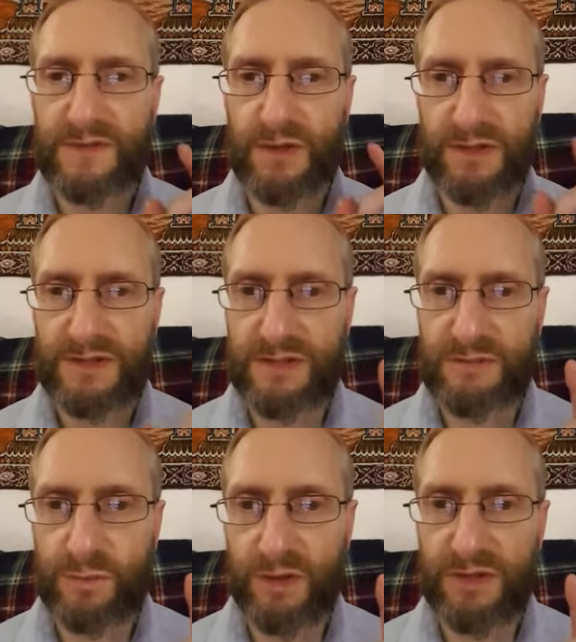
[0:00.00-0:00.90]
You've got
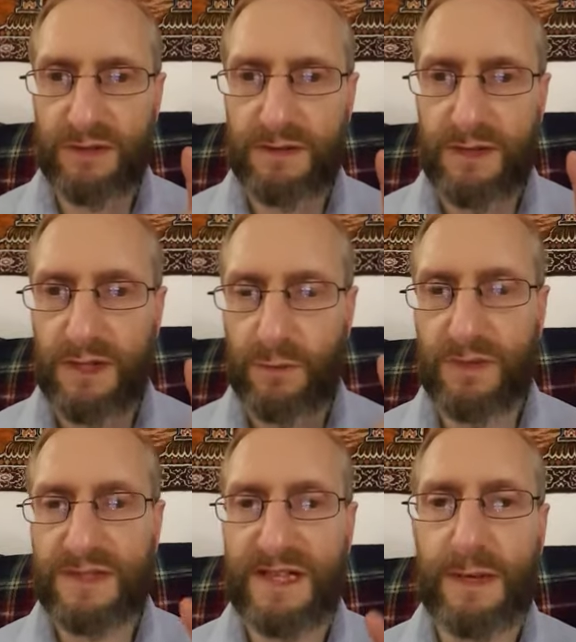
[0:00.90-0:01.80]
one
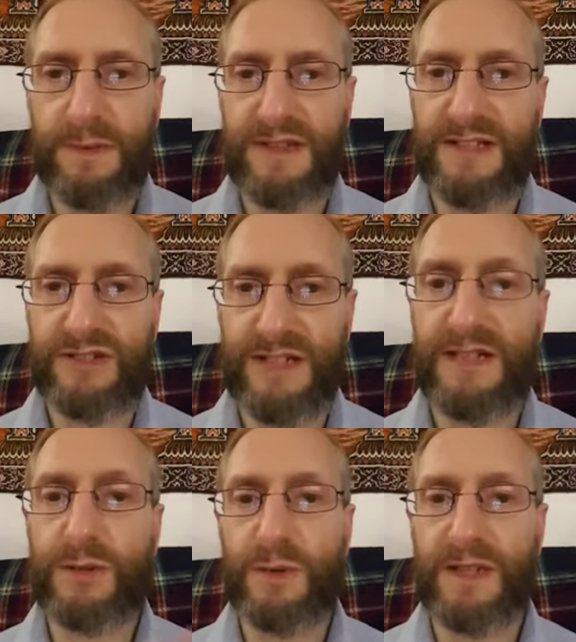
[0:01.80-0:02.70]
type that is
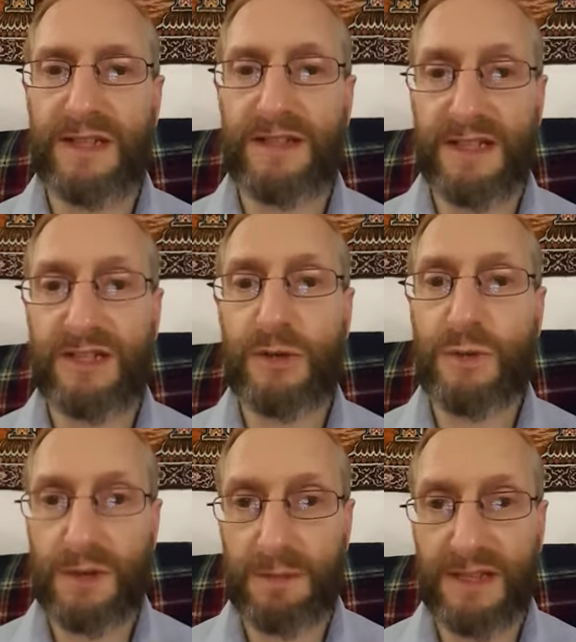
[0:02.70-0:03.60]

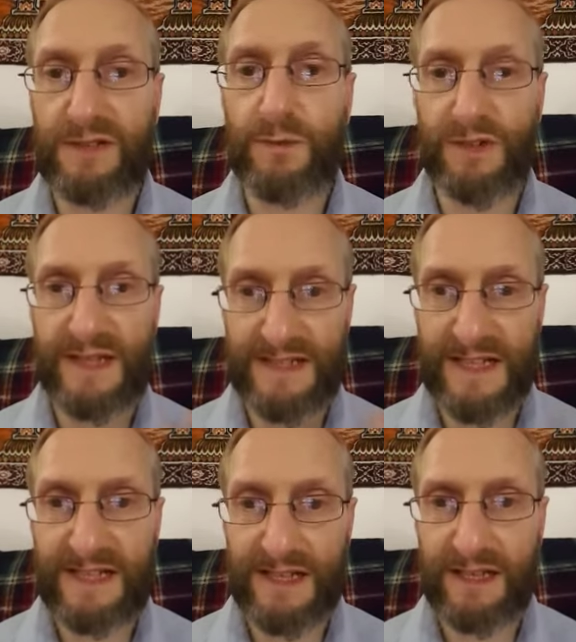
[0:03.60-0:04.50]
genuinely believe what they're
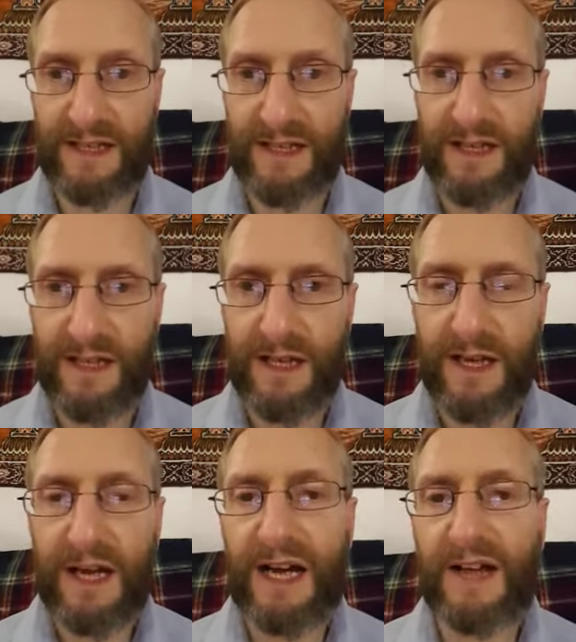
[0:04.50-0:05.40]
saying,
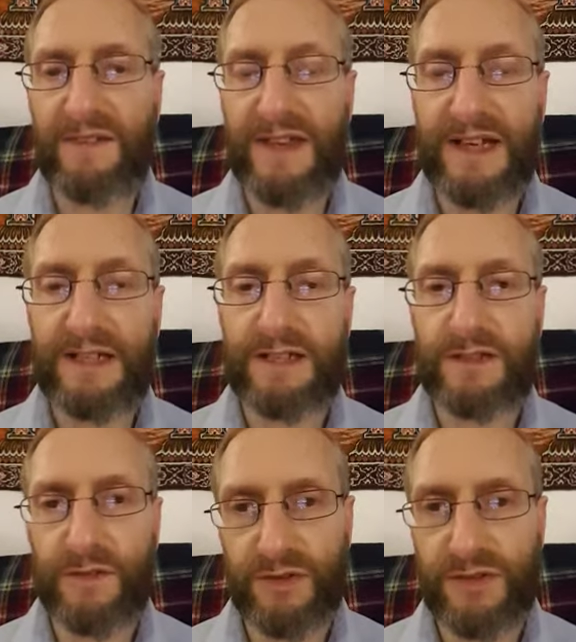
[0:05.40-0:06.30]
and then
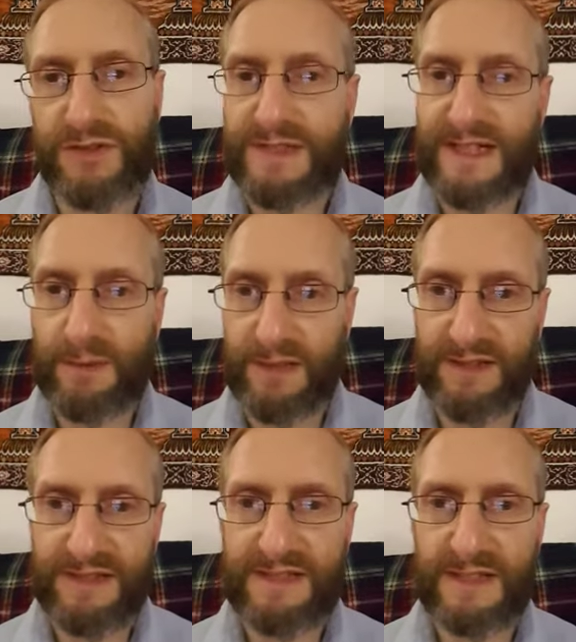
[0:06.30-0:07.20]
you've got the other type, like
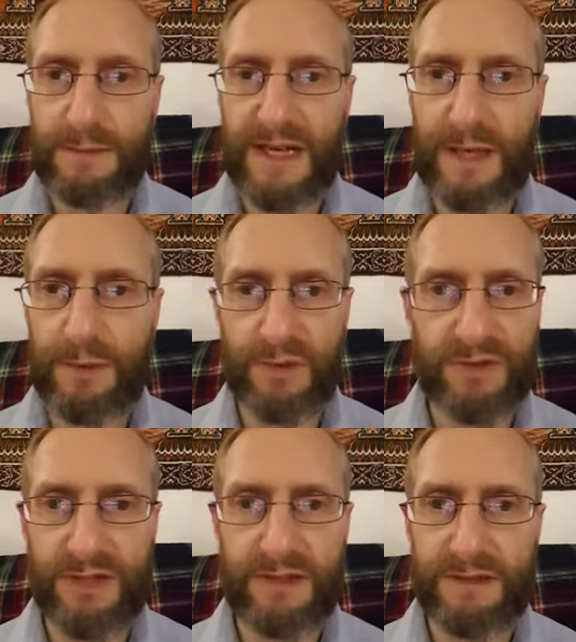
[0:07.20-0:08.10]
this D Marble,
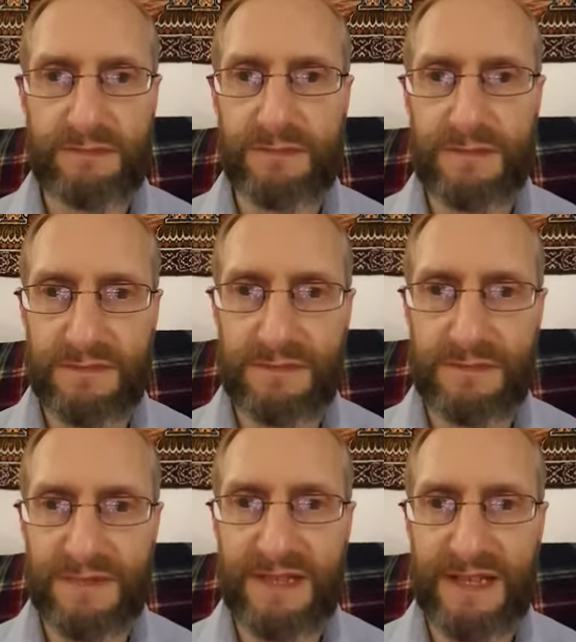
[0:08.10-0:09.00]
that
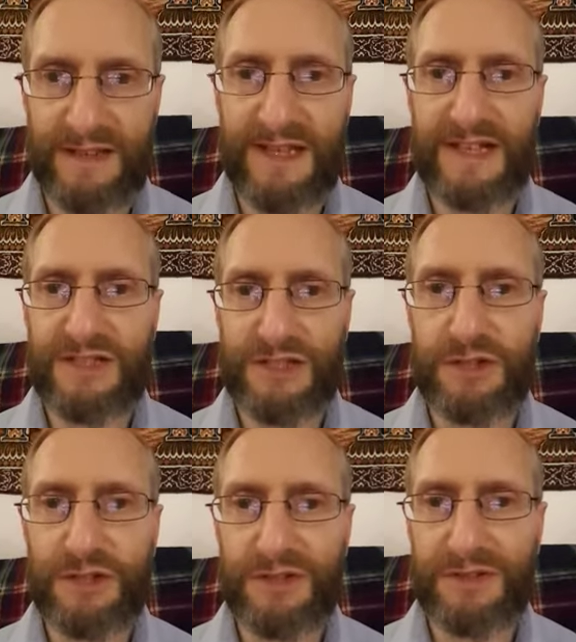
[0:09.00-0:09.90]
they actually
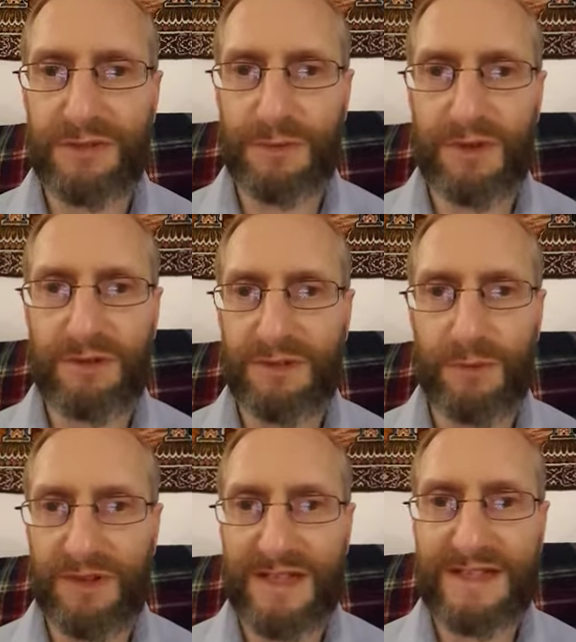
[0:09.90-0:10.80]
know that
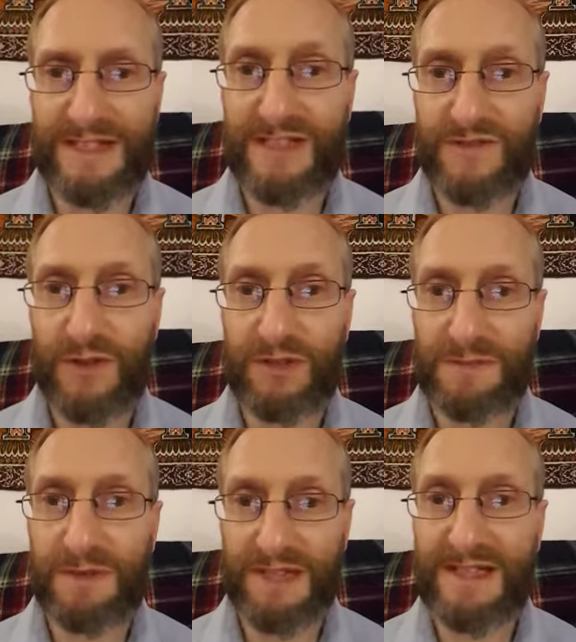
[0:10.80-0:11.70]
what they're saying is false,
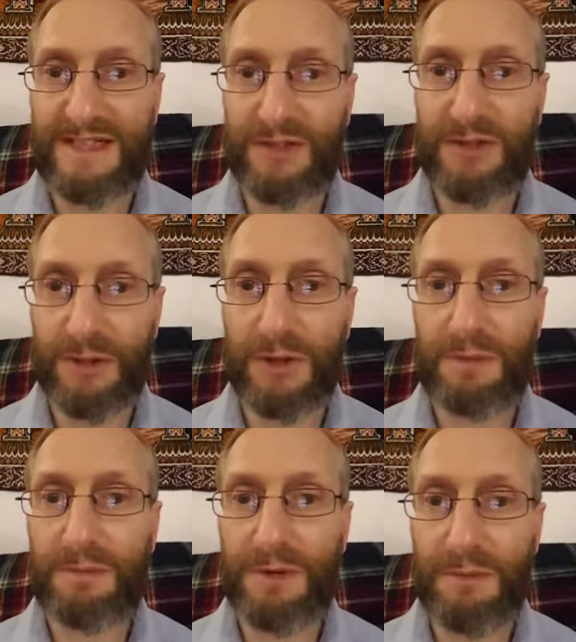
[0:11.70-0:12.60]
but they still go
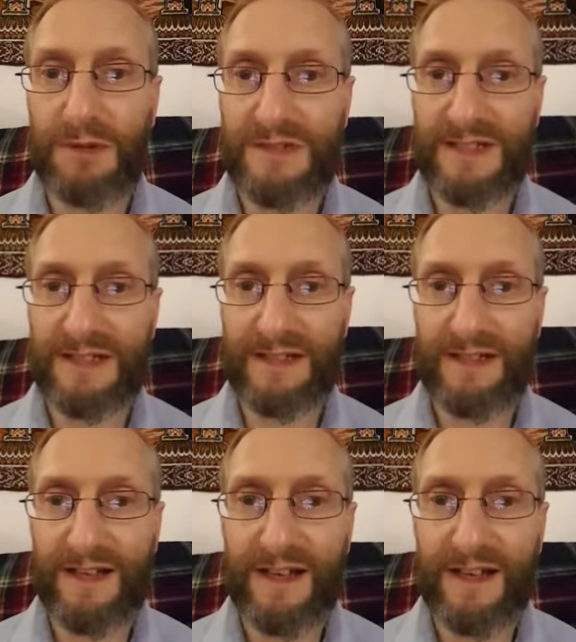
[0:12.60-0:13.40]
on promoting it.